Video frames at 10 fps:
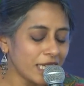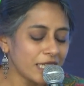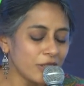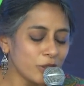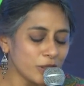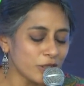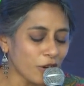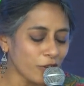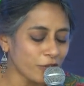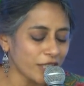He goes
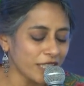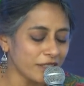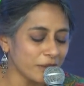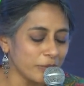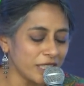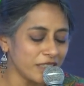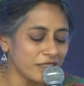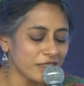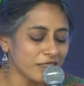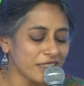off key in a
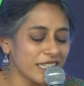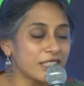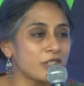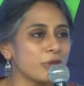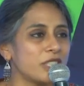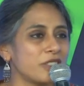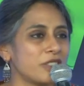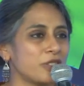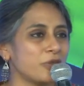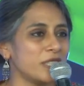minute and
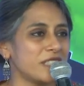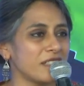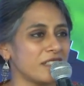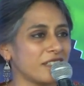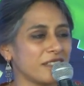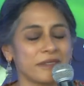switches to whistling.